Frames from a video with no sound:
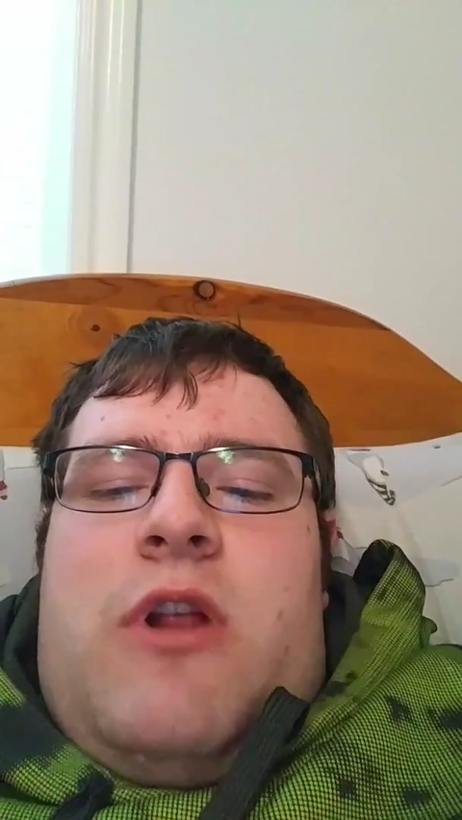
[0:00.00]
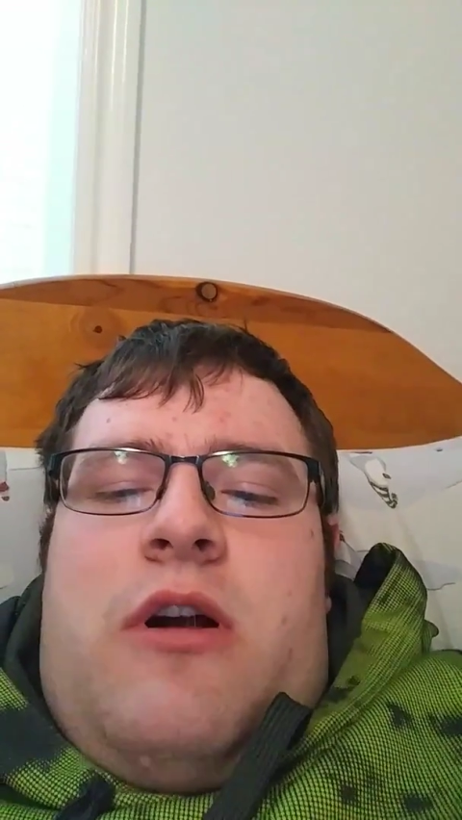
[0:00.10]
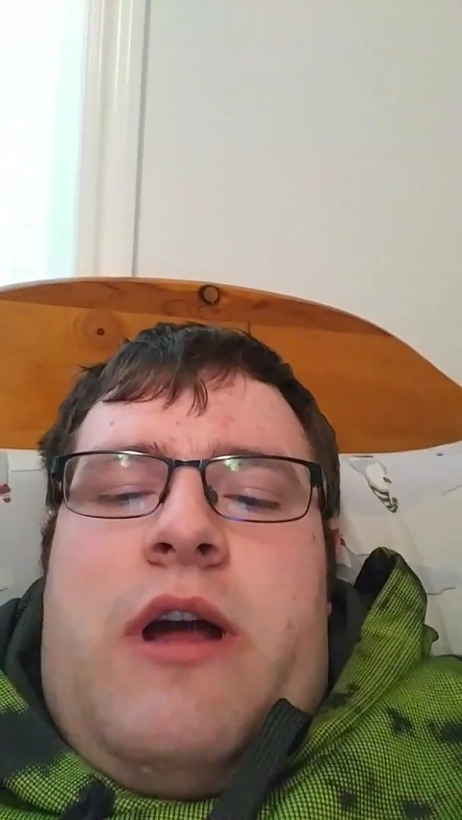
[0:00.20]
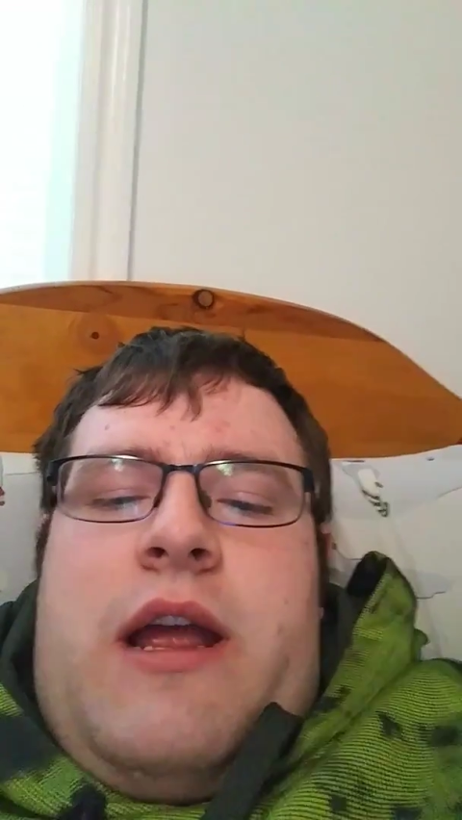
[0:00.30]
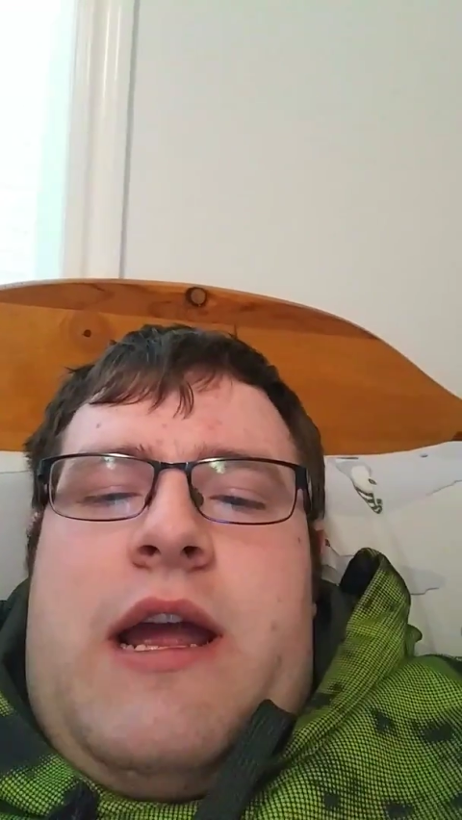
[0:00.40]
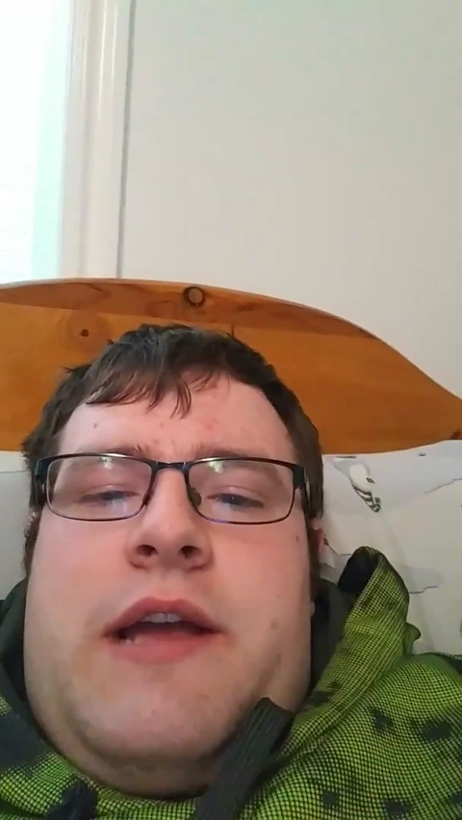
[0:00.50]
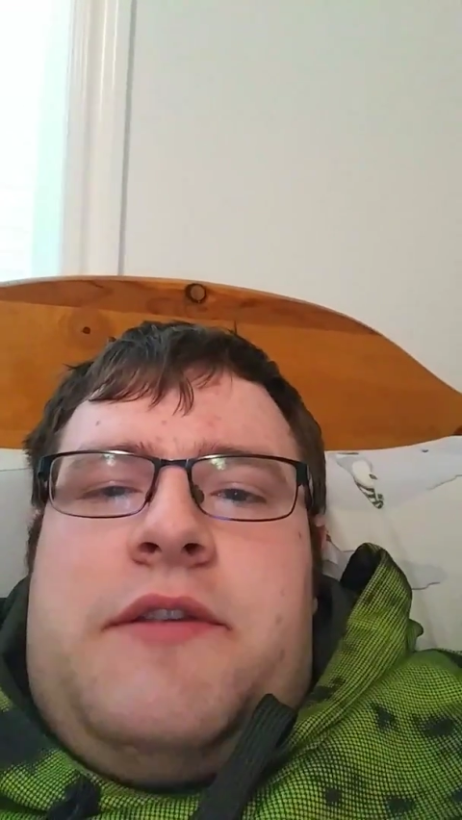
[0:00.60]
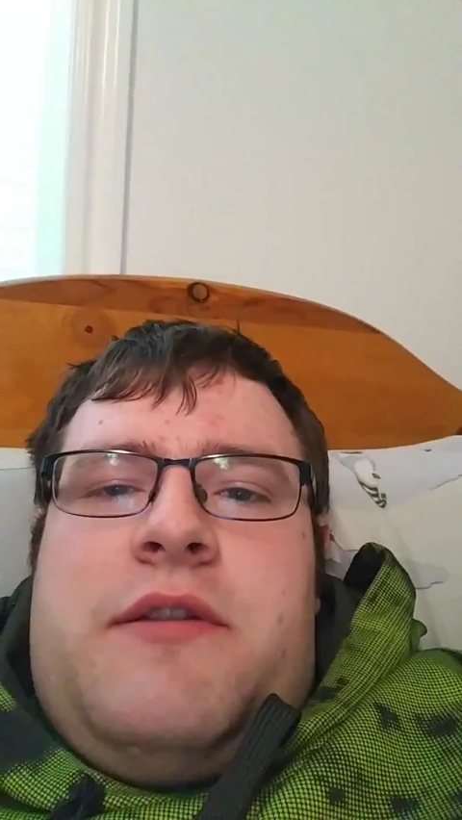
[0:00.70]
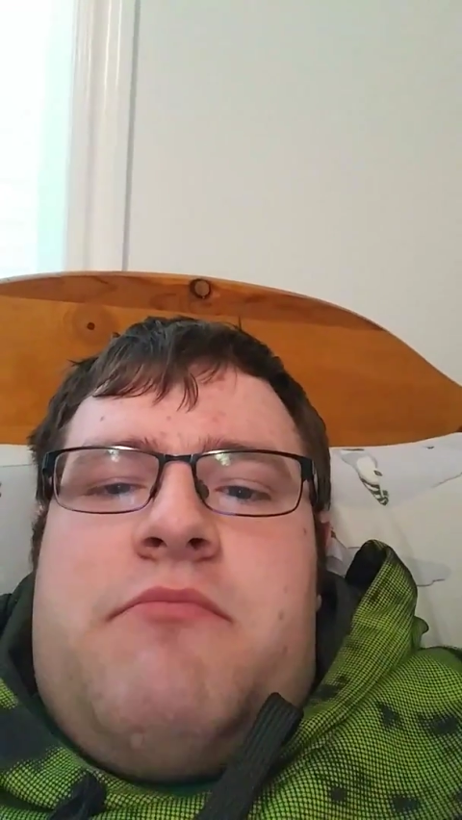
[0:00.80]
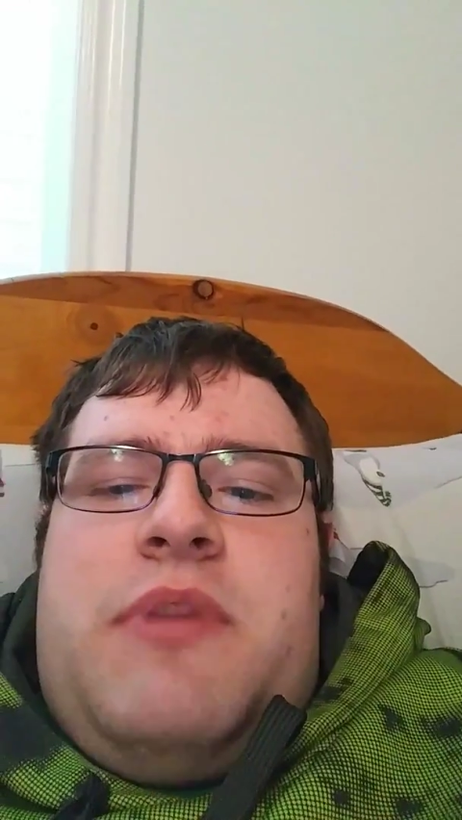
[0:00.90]
Okay,
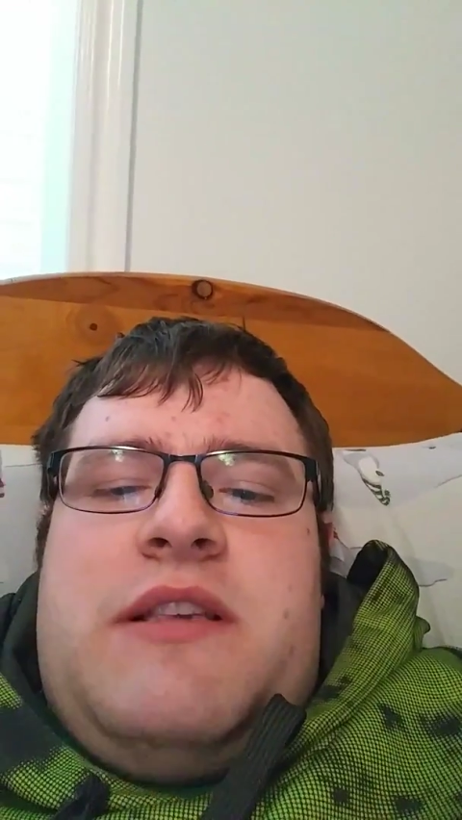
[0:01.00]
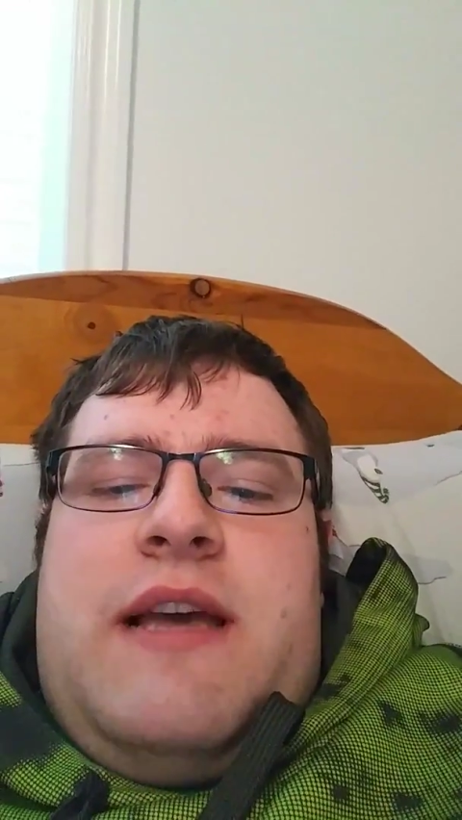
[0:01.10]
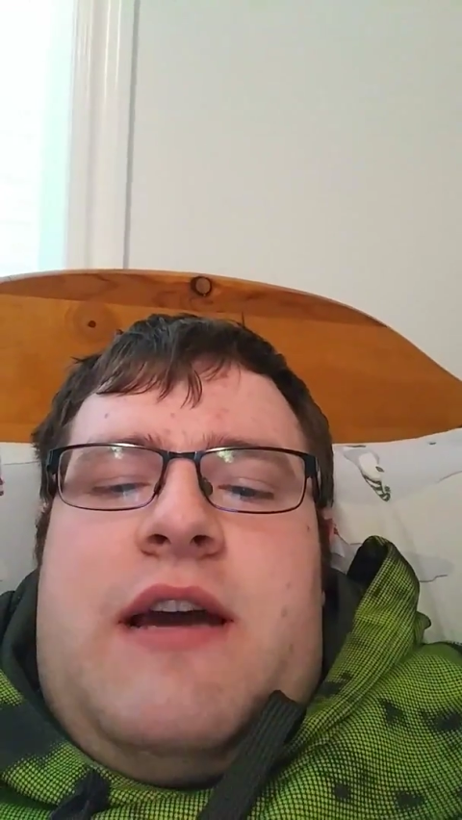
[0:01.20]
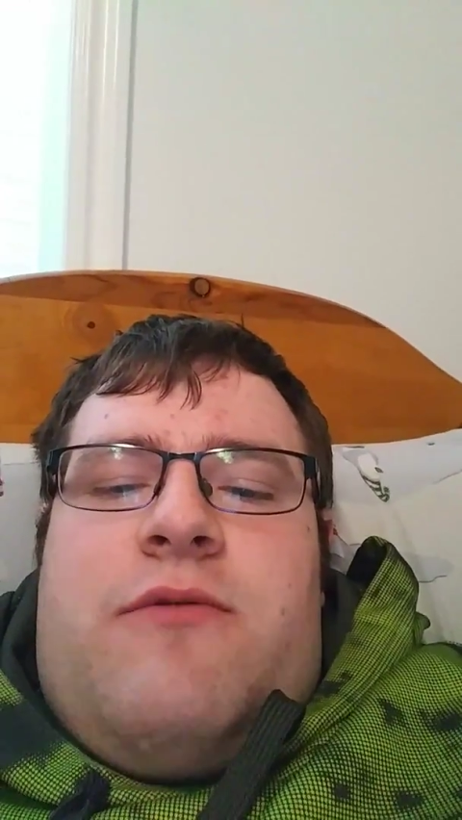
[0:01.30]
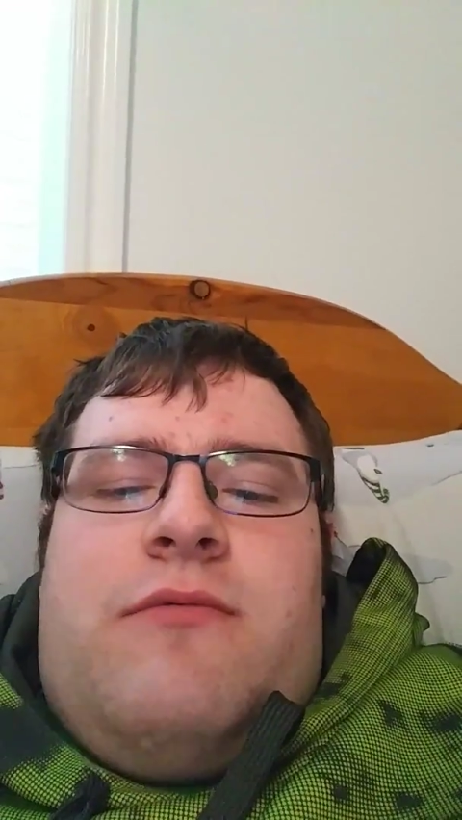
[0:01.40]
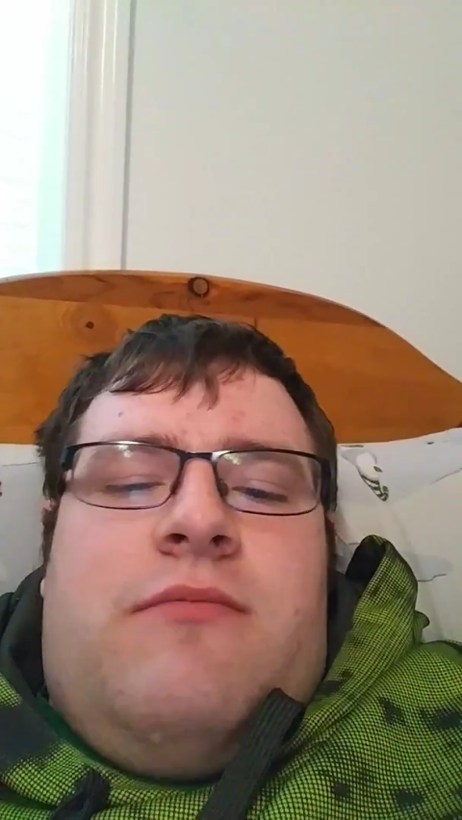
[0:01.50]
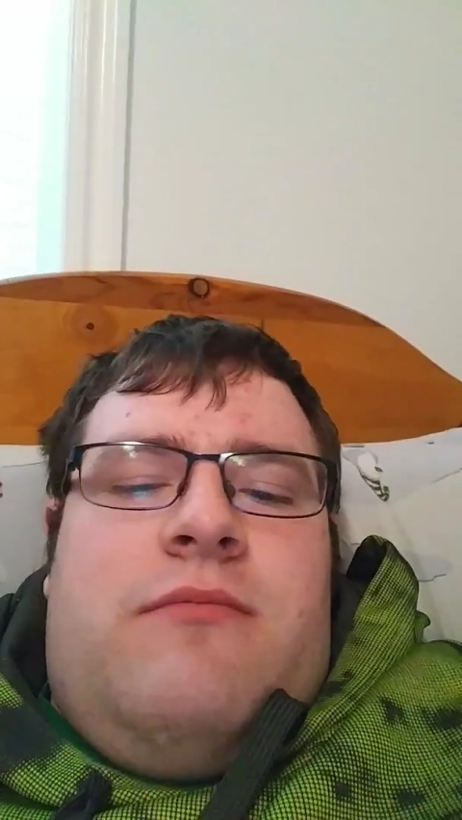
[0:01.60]
guys, peace out.